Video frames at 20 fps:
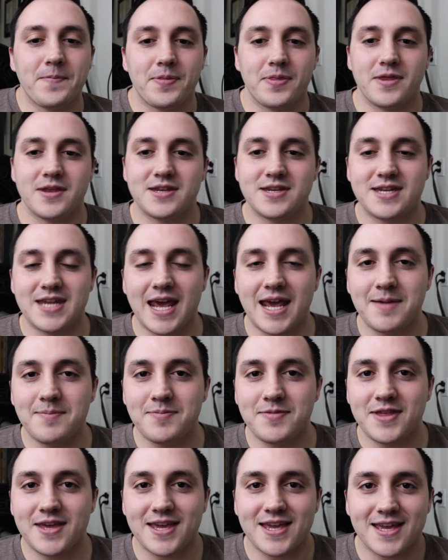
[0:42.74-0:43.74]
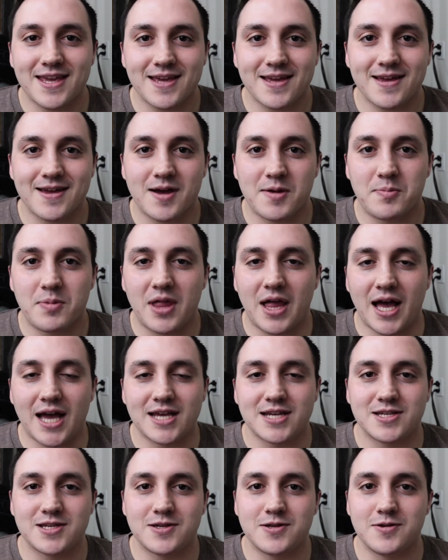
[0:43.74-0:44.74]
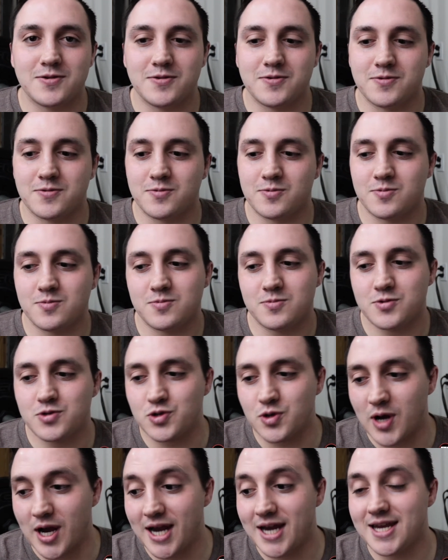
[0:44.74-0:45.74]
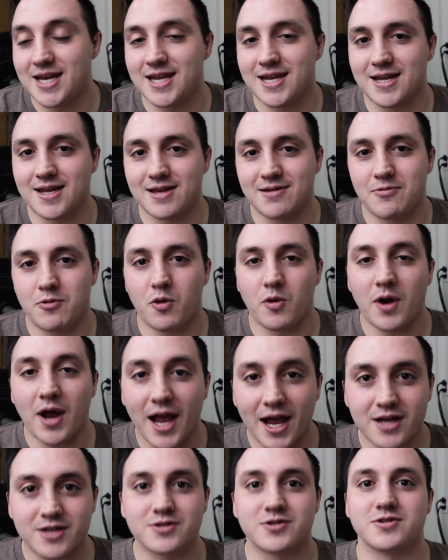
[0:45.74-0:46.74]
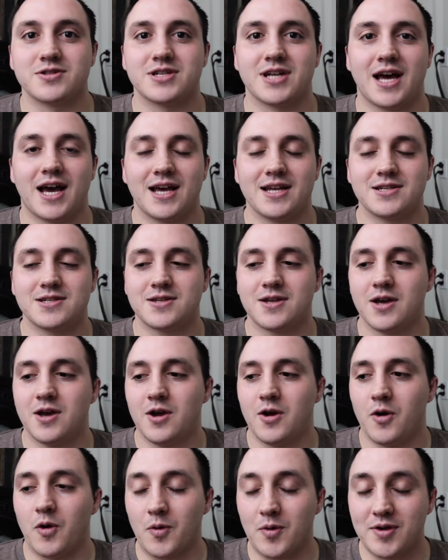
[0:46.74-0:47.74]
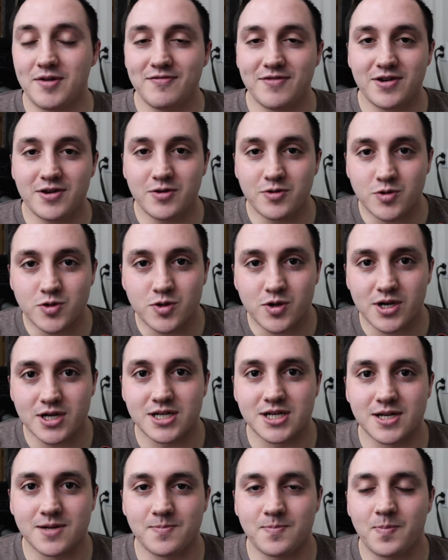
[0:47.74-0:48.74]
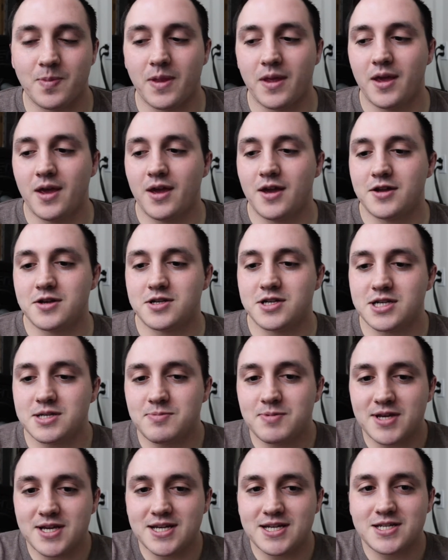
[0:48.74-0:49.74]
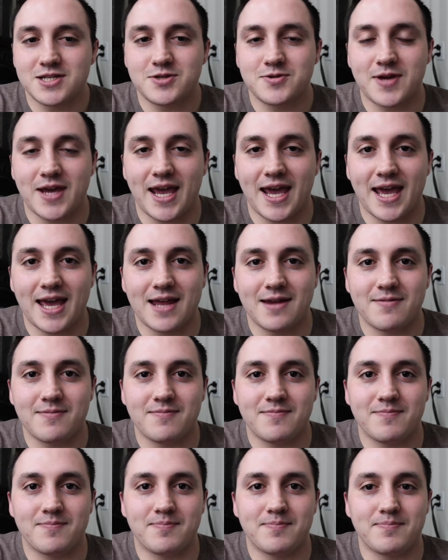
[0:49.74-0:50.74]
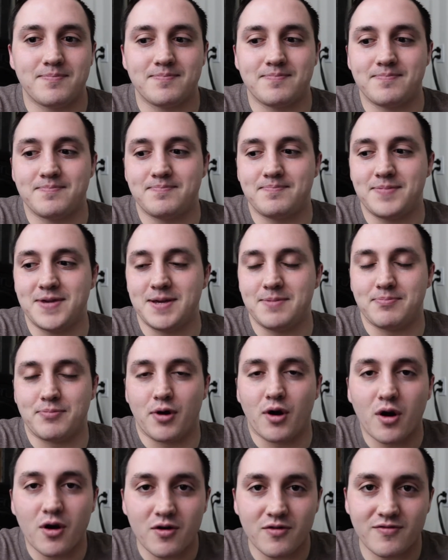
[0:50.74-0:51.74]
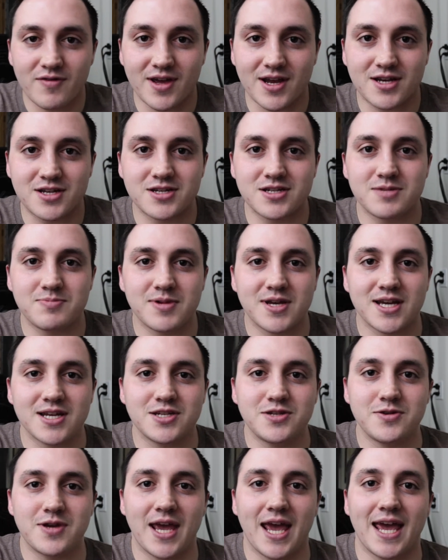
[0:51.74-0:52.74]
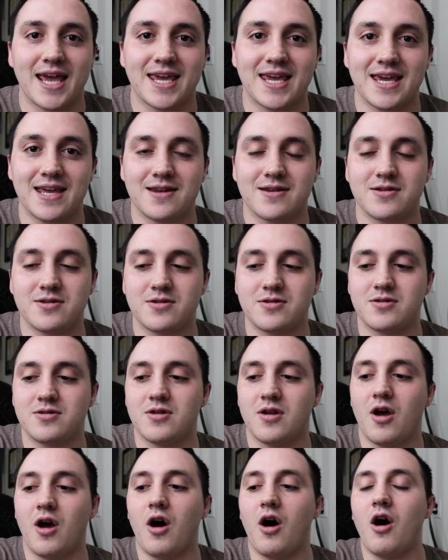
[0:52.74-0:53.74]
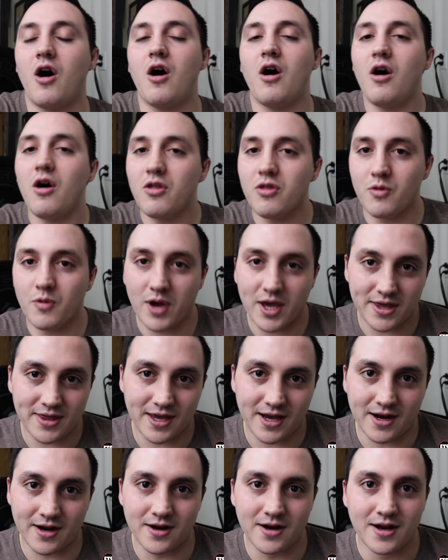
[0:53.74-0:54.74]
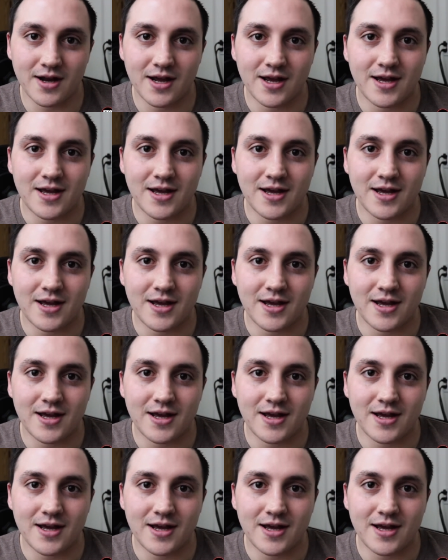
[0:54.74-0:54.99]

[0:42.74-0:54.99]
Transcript: The same thing applies to training or exercise or even nutrition. Just because you can't be perfect, just because you can't get all the way there,